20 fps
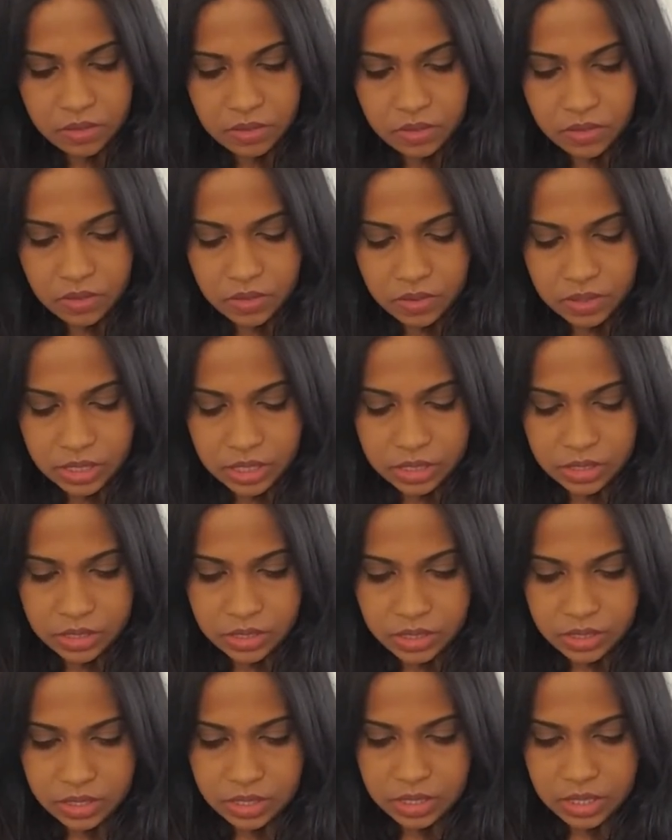So
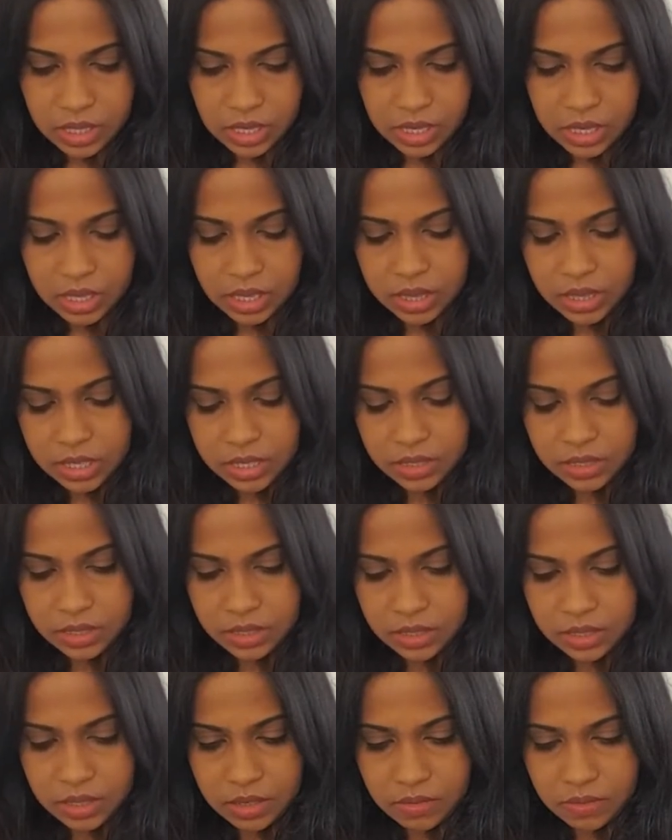let's tear this
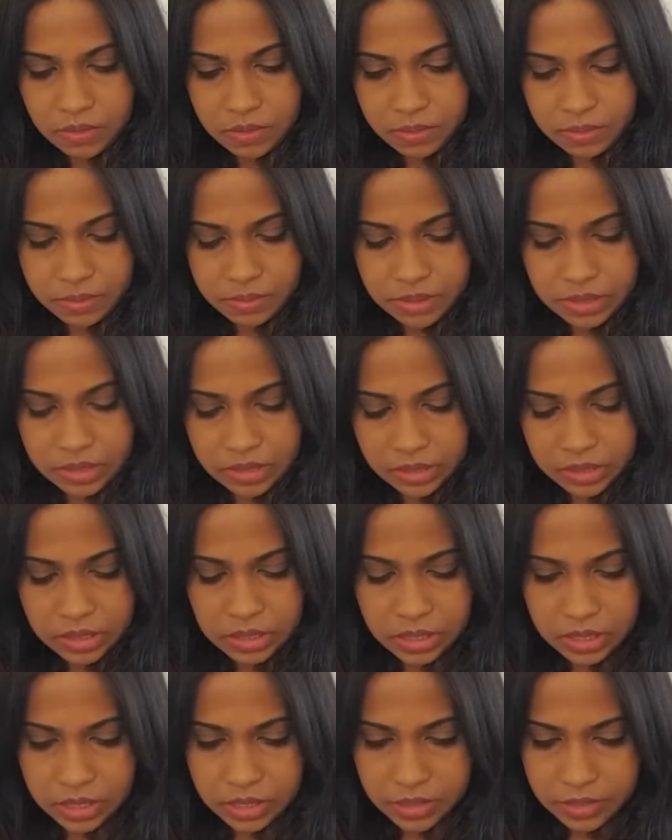down the middle
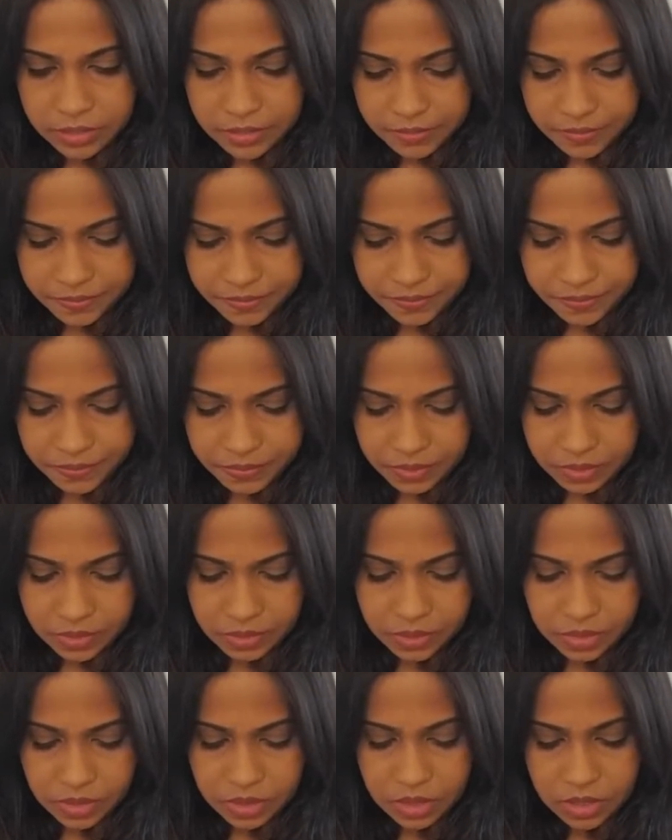here.
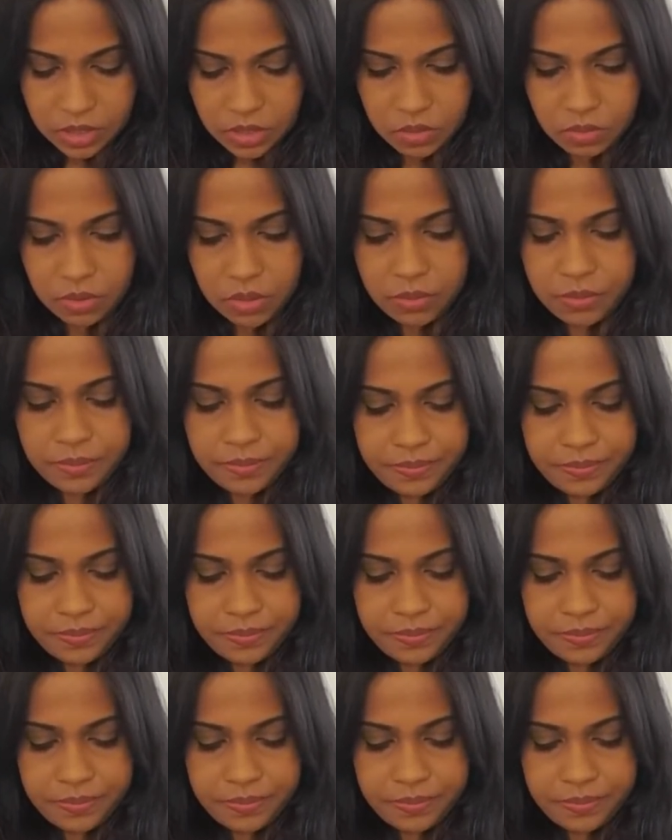Oh.